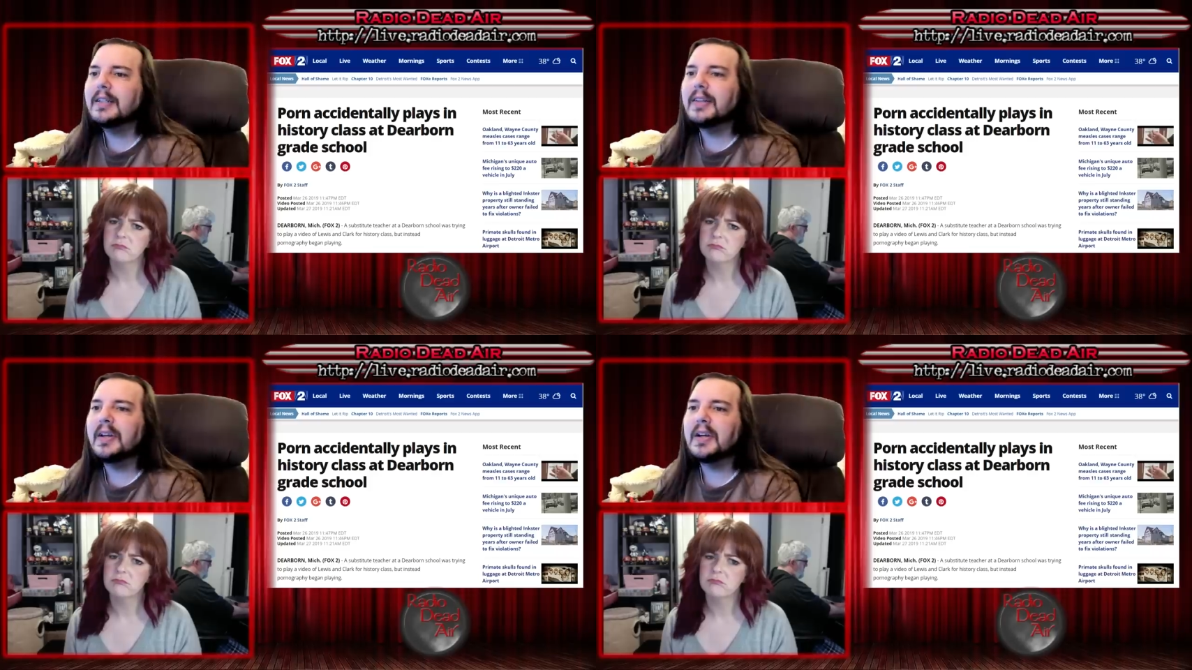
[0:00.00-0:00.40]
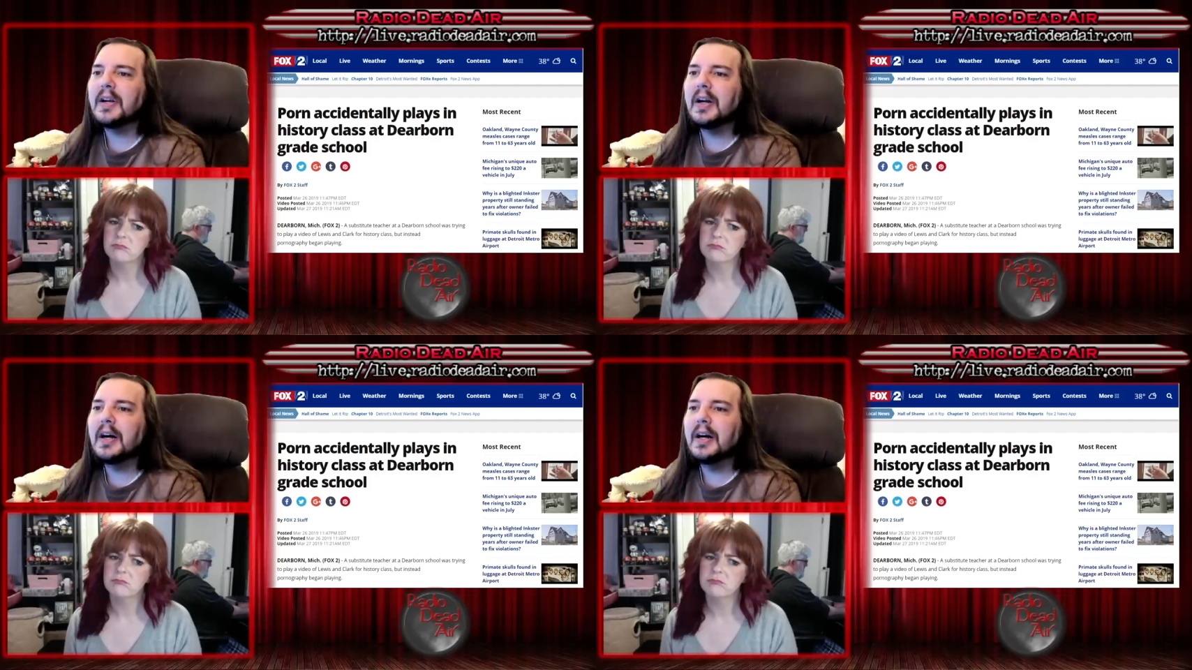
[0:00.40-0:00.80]
Speaker 1: there,
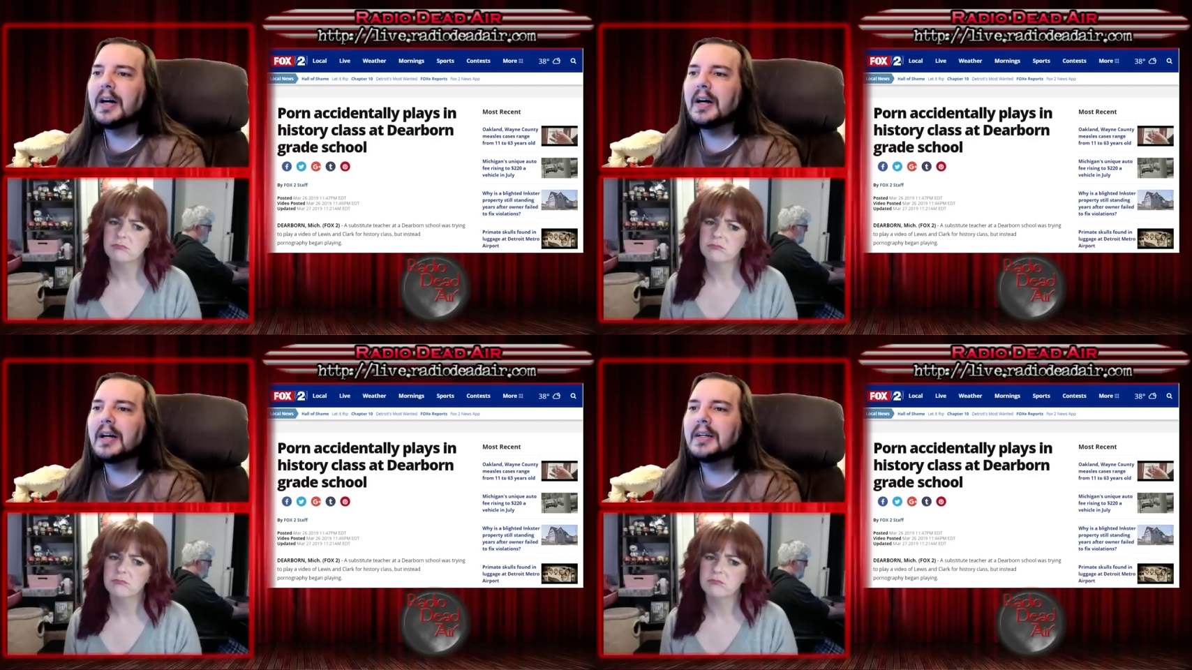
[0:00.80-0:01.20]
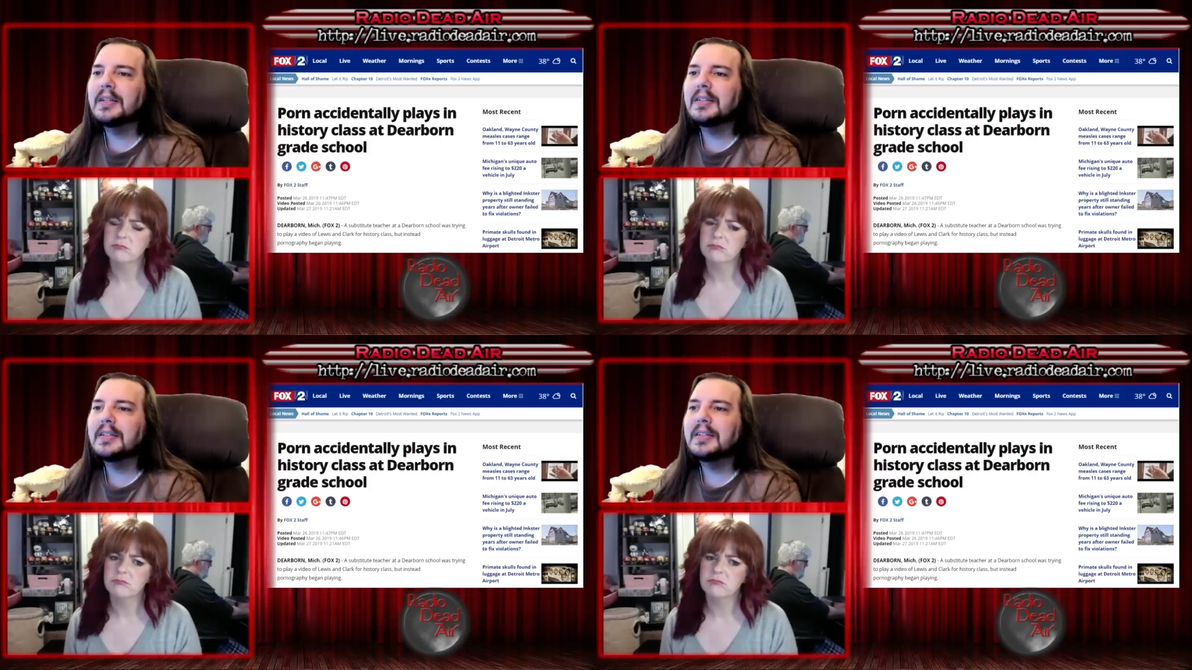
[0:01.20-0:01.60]
uh...
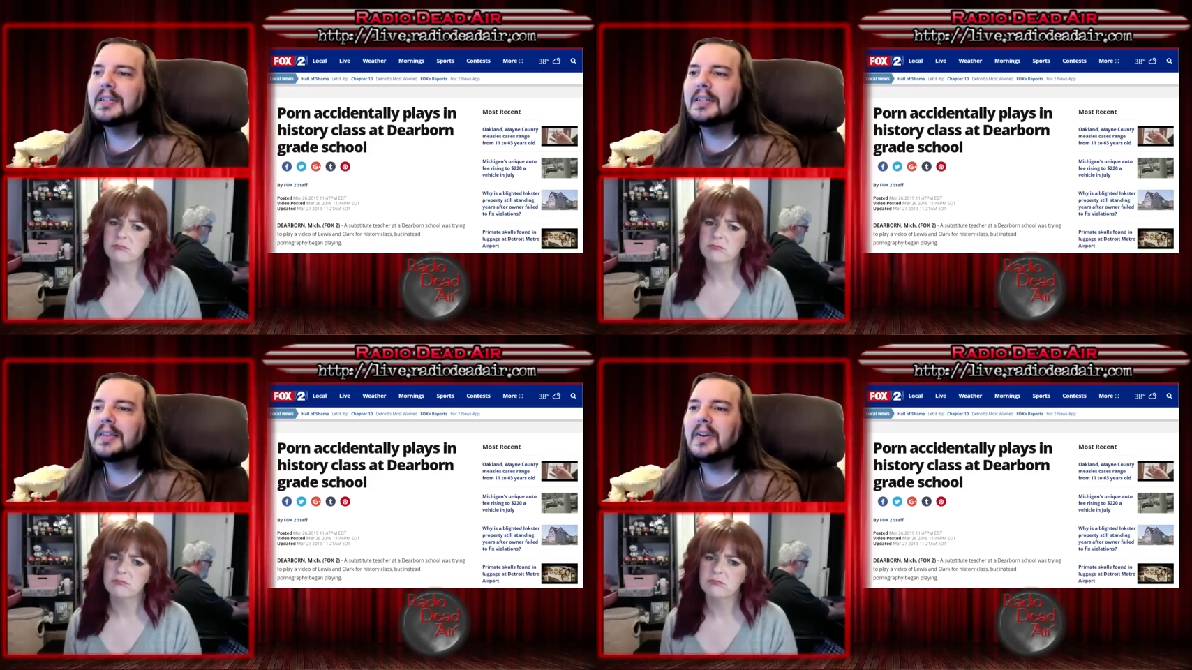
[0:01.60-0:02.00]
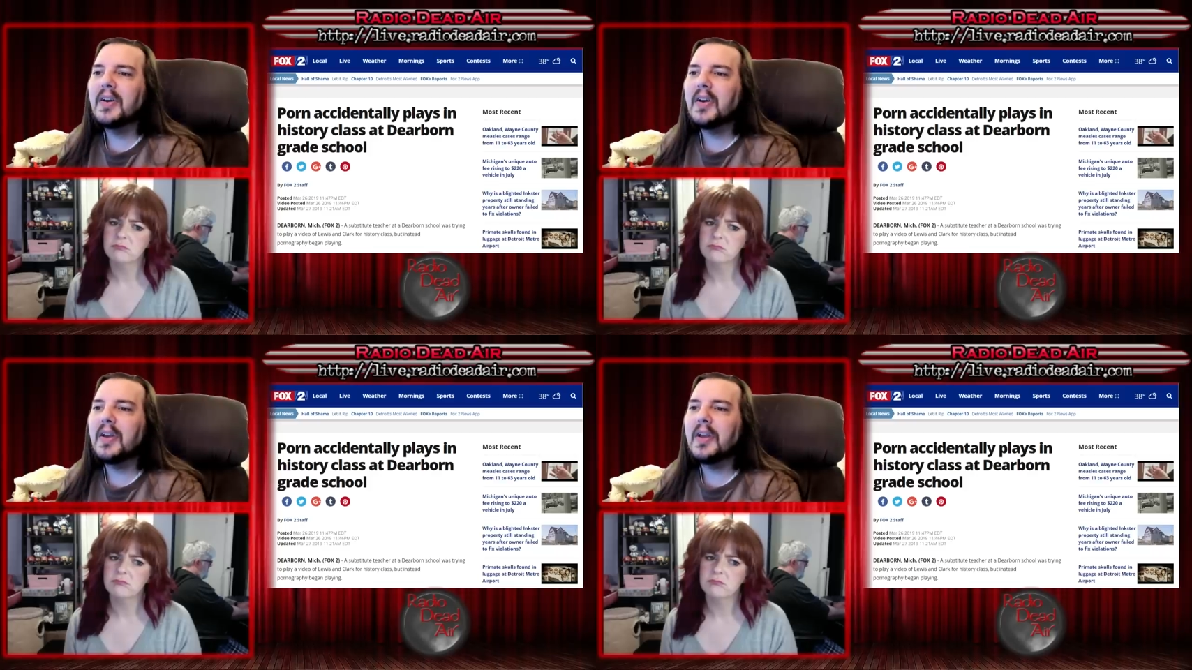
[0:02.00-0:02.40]

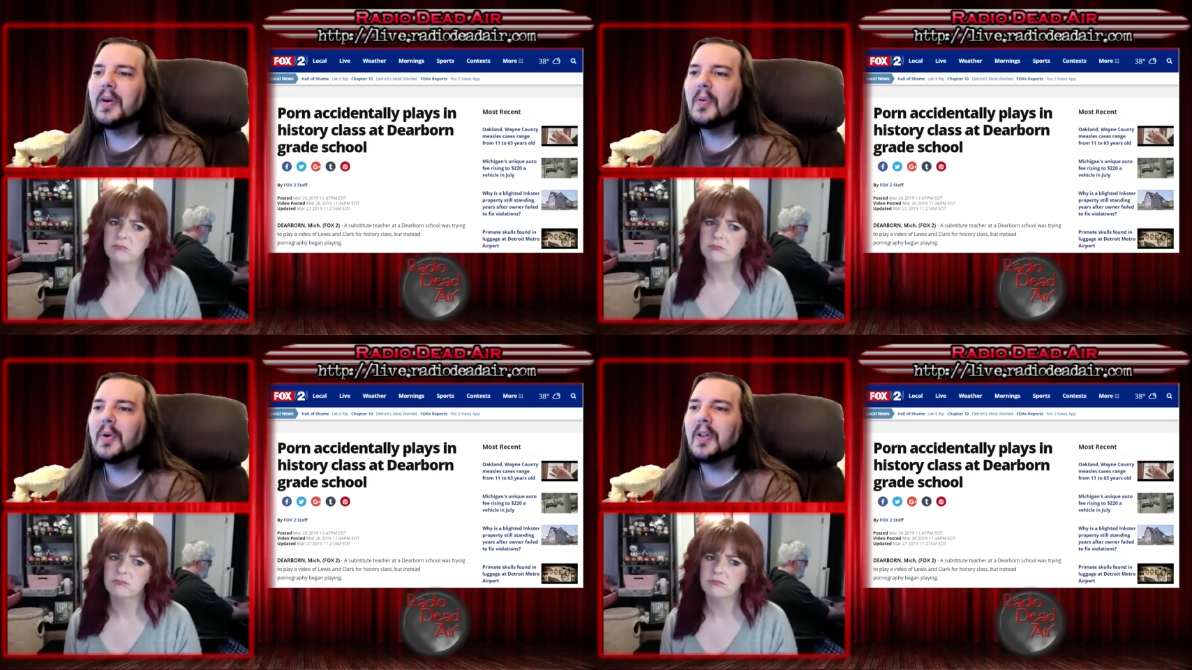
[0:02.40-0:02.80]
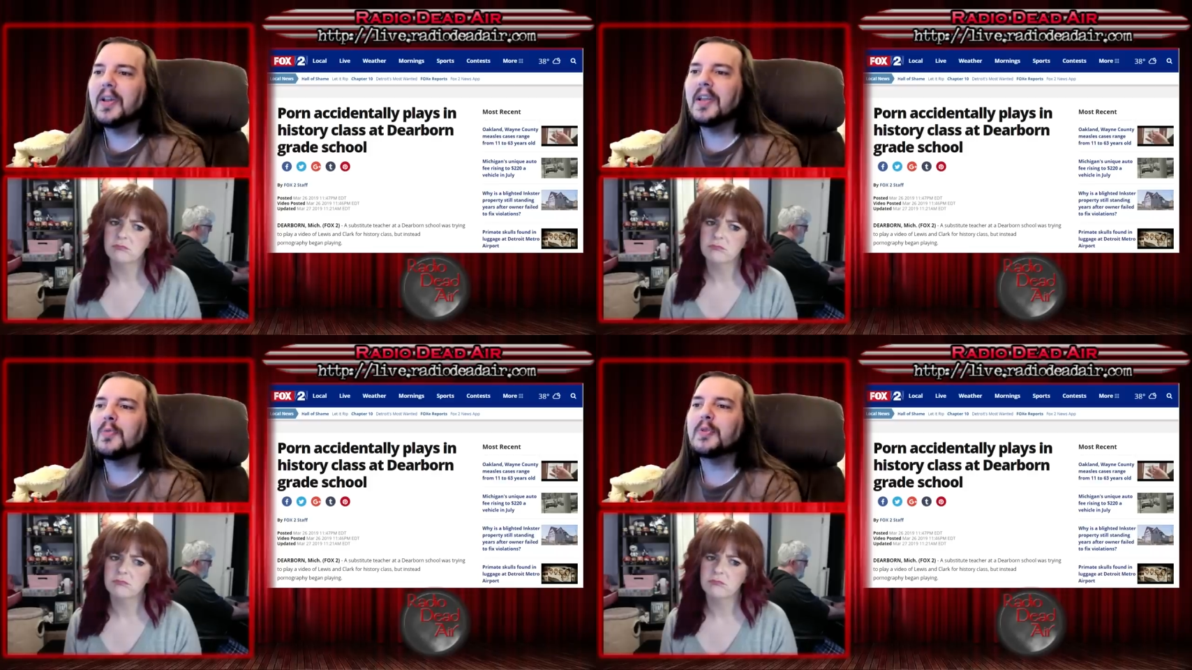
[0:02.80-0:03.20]
we're
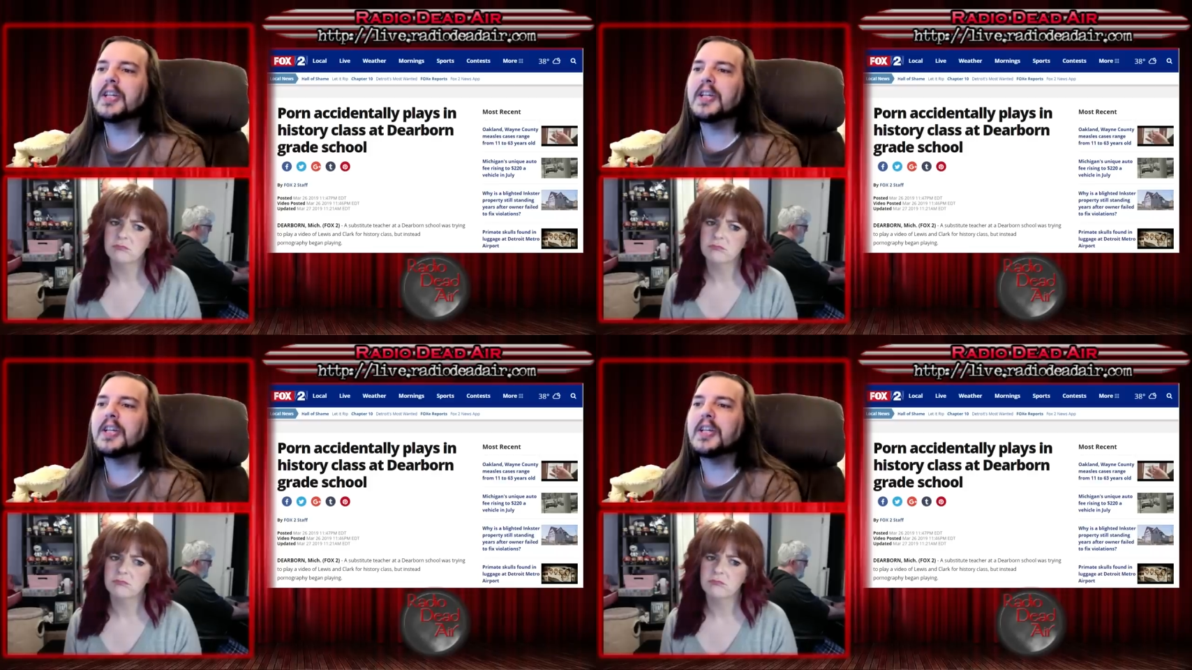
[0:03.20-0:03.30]
looking at a